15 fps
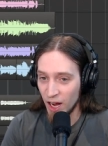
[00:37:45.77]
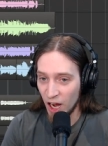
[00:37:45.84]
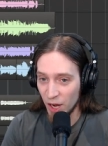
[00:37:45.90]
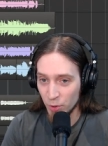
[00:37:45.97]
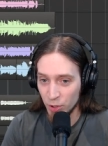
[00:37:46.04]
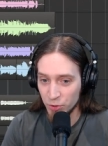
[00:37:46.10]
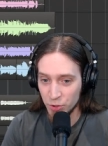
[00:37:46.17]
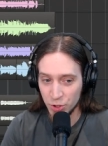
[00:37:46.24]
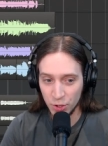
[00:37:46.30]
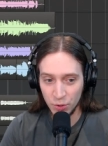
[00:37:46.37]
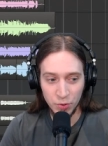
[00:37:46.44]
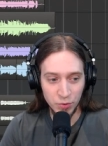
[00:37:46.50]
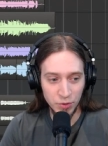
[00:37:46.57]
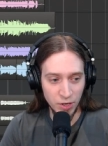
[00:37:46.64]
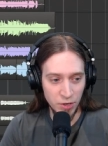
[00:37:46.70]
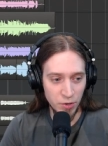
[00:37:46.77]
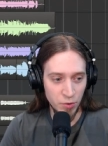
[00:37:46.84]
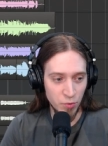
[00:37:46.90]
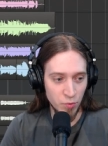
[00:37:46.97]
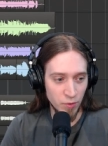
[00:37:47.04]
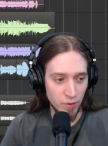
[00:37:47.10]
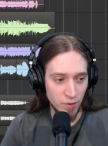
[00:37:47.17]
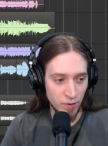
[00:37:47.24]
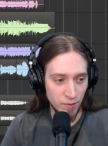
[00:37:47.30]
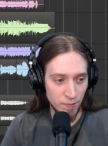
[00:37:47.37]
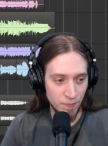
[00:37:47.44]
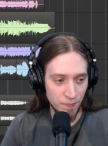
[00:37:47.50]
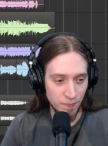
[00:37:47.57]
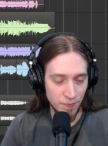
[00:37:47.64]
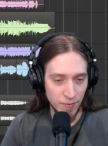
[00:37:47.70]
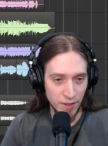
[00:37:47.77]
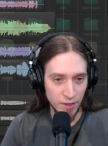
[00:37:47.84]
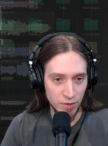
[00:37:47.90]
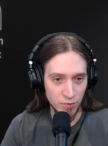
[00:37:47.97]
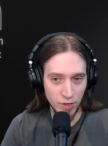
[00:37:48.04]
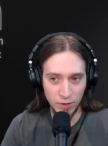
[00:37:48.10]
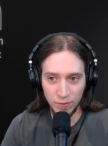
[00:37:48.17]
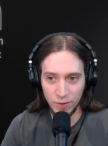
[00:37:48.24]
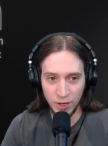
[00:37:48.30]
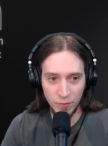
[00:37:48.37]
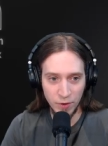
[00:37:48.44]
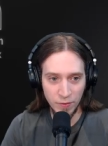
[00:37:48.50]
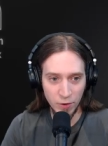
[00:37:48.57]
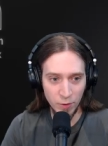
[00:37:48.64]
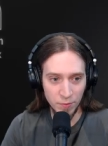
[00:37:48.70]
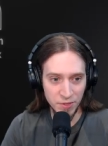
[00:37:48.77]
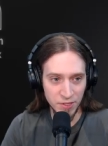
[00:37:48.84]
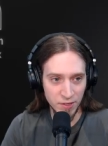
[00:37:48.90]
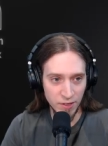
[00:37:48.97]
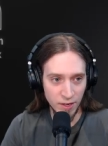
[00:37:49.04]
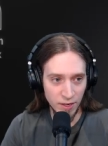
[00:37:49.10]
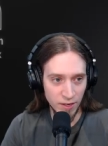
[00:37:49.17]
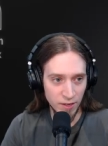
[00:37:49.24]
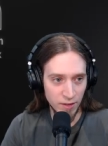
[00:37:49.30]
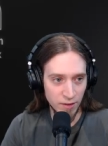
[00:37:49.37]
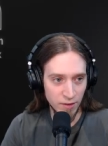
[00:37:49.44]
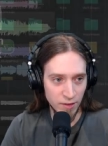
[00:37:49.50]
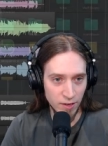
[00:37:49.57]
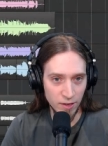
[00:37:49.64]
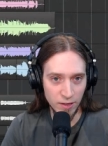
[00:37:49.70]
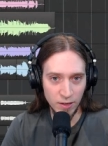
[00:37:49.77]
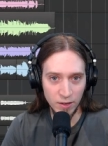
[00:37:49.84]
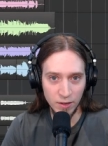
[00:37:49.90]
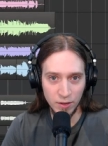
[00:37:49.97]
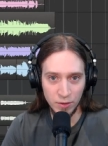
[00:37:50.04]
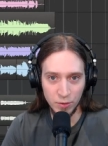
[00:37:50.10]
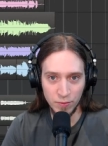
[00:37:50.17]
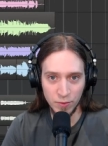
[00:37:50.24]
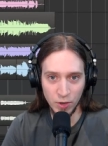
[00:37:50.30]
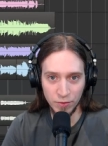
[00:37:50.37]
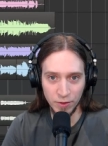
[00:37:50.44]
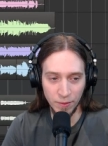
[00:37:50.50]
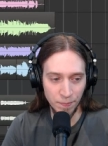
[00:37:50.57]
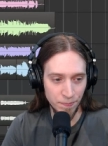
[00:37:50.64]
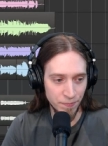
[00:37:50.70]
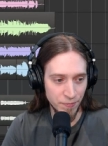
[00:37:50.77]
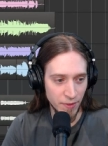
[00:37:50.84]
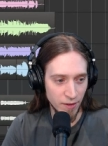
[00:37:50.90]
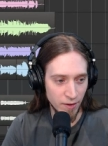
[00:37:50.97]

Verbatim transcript: I wanted to show you the new Dragonfly reverbs, and uh, you've got them.